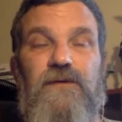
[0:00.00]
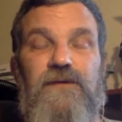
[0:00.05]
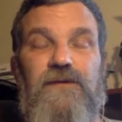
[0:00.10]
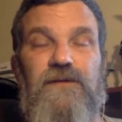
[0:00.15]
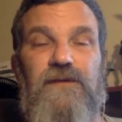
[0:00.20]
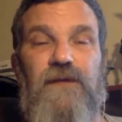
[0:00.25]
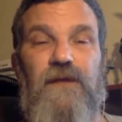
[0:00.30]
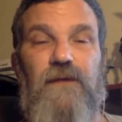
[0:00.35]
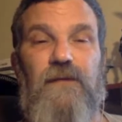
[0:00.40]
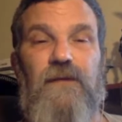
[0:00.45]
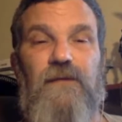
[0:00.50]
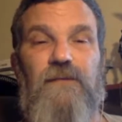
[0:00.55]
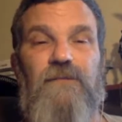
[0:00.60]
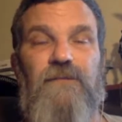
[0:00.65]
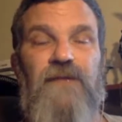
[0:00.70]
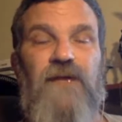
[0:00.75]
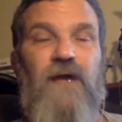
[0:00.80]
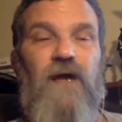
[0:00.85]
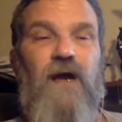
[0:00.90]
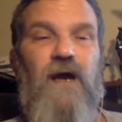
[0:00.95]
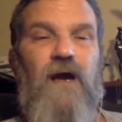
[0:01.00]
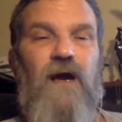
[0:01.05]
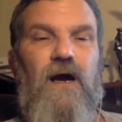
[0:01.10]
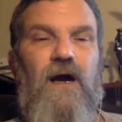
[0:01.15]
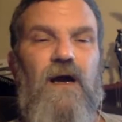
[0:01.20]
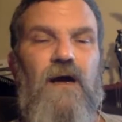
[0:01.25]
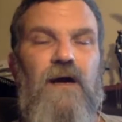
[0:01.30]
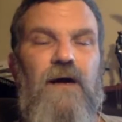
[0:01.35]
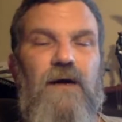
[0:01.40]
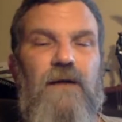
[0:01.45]
is coming.
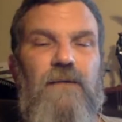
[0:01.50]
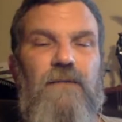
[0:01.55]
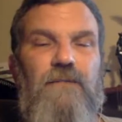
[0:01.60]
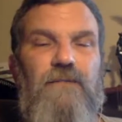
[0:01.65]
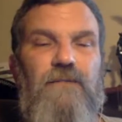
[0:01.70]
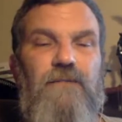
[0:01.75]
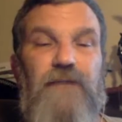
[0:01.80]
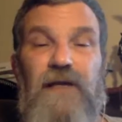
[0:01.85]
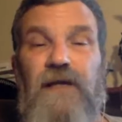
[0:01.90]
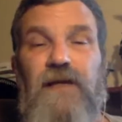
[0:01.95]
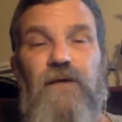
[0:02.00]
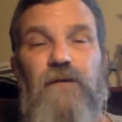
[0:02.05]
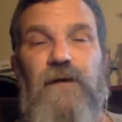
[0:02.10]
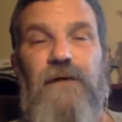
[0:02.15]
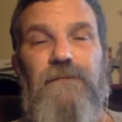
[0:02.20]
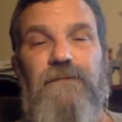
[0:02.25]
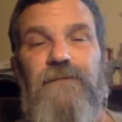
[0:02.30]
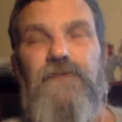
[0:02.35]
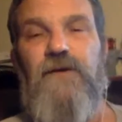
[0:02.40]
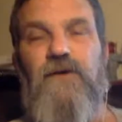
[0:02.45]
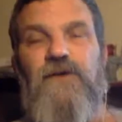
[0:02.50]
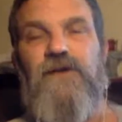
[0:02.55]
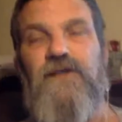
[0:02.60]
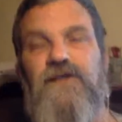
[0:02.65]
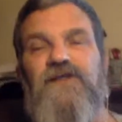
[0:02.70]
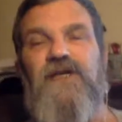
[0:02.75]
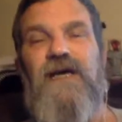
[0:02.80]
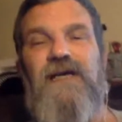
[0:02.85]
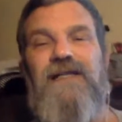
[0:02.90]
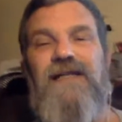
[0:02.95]
But anyway, you can
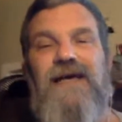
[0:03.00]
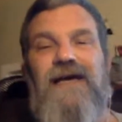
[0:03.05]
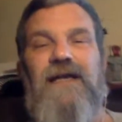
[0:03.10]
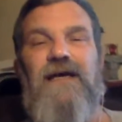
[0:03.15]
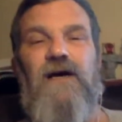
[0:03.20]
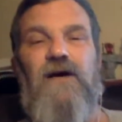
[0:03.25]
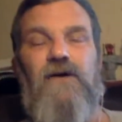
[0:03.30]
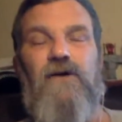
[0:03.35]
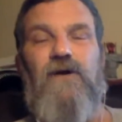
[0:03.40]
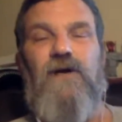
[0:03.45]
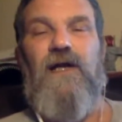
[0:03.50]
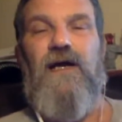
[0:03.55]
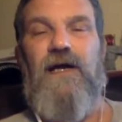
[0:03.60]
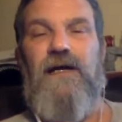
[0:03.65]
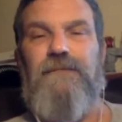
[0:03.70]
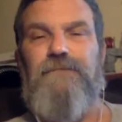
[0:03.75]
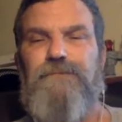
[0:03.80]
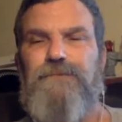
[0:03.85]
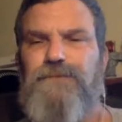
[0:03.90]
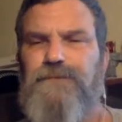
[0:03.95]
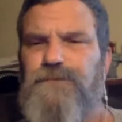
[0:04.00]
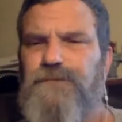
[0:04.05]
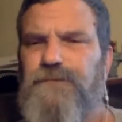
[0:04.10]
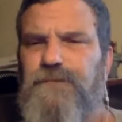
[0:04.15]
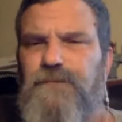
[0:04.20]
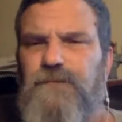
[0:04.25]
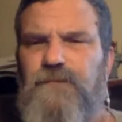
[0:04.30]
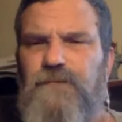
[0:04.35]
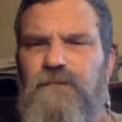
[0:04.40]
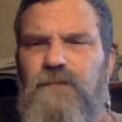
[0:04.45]
check that out online
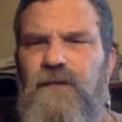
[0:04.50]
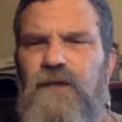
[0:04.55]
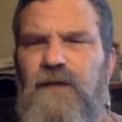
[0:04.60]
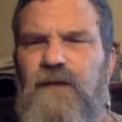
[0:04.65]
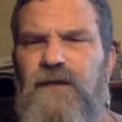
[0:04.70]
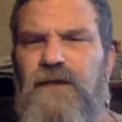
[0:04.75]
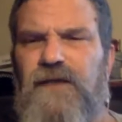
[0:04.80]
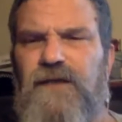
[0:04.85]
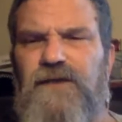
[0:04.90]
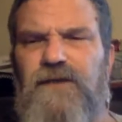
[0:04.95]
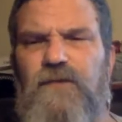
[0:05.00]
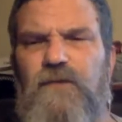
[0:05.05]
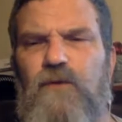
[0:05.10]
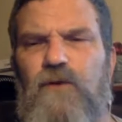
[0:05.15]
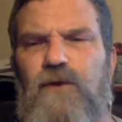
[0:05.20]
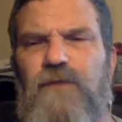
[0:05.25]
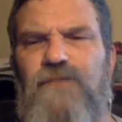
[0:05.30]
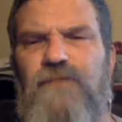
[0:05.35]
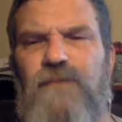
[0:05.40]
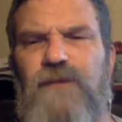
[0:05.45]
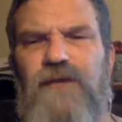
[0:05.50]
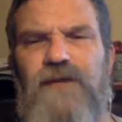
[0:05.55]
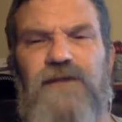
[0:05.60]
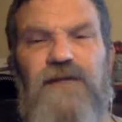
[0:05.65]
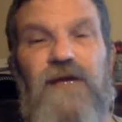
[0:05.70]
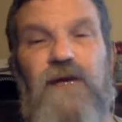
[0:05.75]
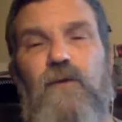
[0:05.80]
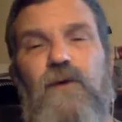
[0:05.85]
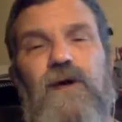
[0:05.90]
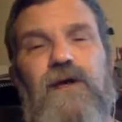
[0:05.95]
and get some more
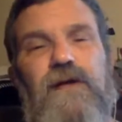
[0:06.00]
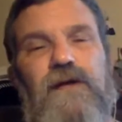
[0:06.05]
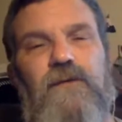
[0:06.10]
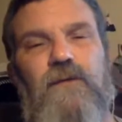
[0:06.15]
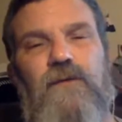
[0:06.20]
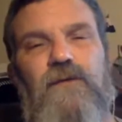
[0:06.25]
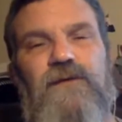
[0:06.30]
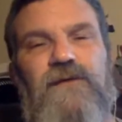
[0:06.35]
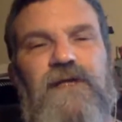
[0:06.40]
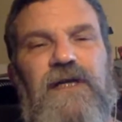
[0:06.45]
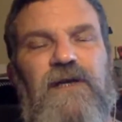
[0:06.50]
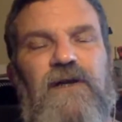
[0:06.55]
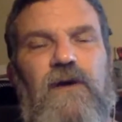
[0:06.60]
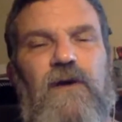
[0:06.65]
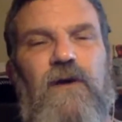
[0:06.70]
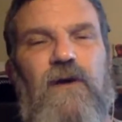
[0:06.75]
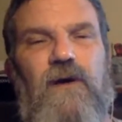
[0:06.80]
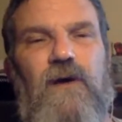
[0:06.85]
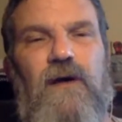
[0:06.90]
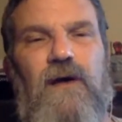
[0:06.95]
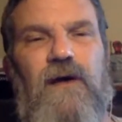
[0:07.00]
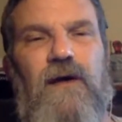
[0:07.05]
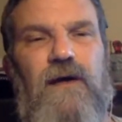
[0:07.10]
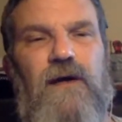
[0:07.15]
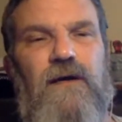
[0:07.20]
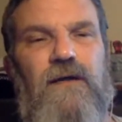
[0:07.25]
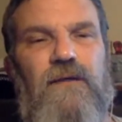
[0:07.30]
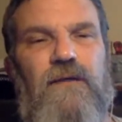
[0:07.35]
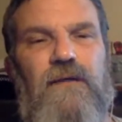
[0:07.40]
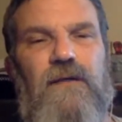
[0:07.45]
information. I didn't
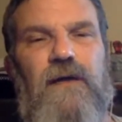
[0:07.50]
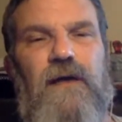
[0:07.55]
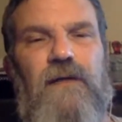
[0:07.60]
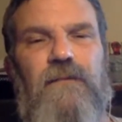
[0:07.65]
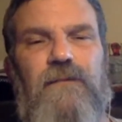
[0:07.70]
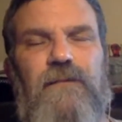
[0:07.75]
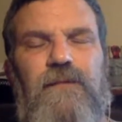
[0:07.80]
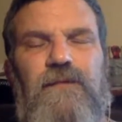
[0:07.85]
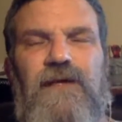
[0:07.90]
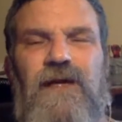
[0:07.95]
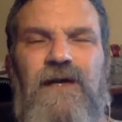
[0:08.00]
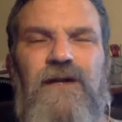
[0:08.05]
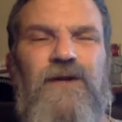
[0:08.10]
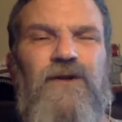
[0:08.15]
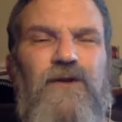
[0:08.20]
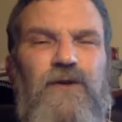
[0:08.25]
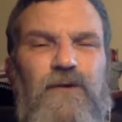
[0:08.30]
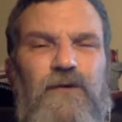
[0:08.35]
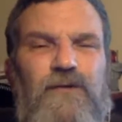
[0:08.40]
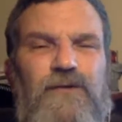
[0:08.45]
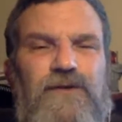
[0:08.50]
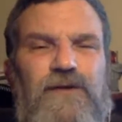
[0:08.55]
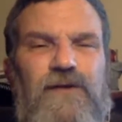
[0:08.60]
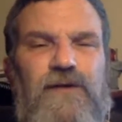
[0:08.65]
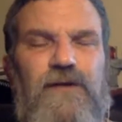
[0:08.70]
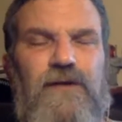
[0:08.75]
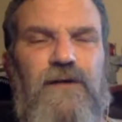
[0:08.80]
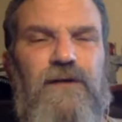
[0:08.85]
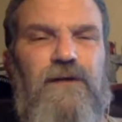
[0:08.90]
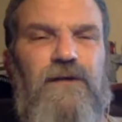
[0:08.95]
know, I'm kind of new to
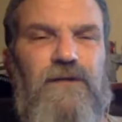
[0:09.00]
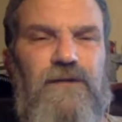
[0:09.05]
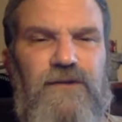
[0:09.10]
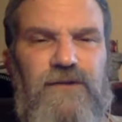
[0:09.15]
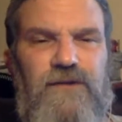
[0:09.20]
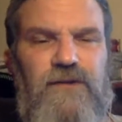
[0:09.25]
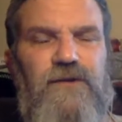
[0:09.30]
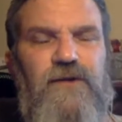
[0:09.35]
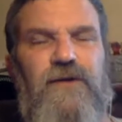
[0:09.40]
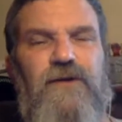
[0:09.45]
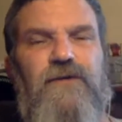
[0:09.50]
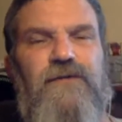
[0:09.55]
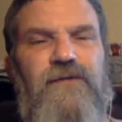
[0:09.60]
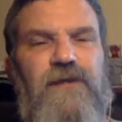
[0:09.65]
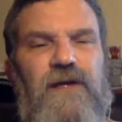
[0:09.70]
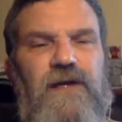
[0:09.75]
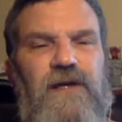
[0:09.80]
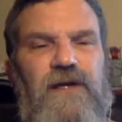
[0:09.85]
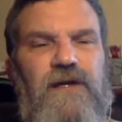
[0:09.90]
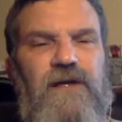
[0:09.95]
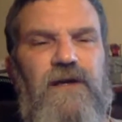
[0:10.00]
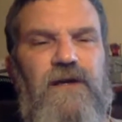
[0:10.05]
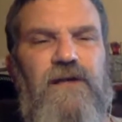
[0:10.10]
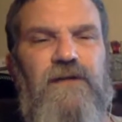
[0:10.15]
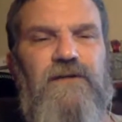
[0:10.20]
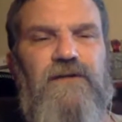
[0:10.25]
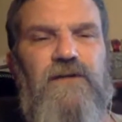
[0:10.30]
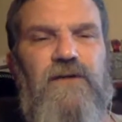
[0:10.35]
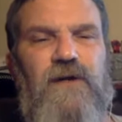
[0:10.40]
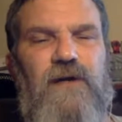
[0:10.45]
the studio thing here,
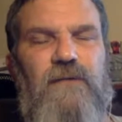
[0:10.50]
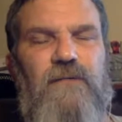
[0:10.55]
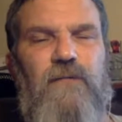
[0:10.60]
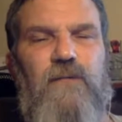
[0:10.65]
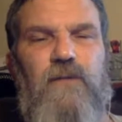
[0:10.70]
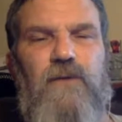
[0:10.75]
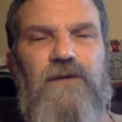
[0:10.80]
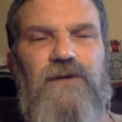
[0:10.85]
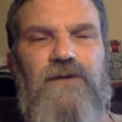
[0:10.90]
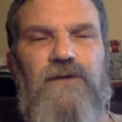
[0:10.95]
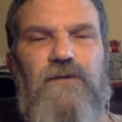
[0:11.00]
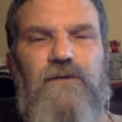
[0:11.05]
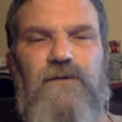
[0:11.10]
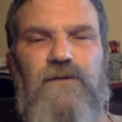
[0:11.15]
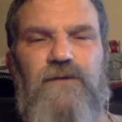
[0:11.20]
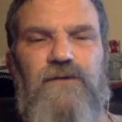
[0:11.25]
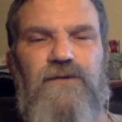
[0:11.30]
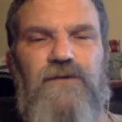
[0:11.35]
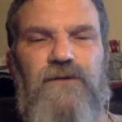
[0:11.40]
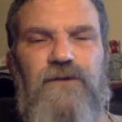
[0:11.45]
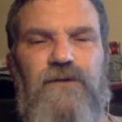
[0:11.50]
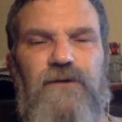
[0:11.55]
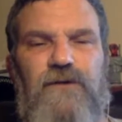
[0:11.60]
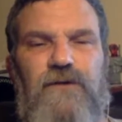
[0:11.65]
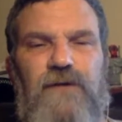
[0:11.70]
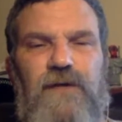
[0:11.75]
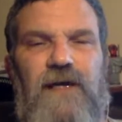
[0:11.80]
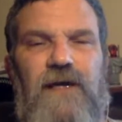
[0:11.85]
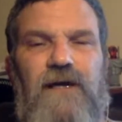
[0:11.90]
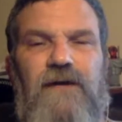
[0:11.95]
and so I wasn't real sure
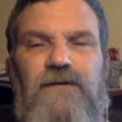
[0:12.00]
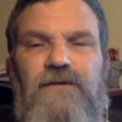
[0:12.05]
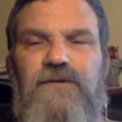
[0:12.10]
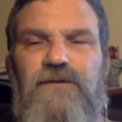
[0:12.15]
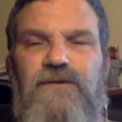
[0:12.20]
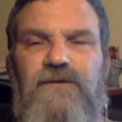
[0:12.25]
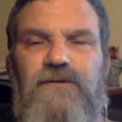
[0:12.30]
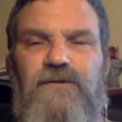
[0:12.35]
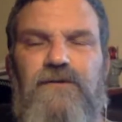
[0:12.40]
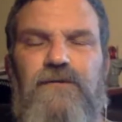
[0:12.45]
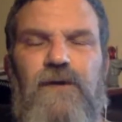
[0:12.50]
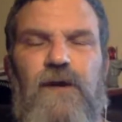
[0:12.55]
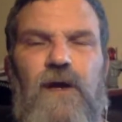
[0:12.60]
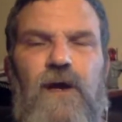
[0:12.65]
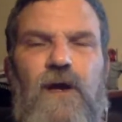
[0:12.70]
on how to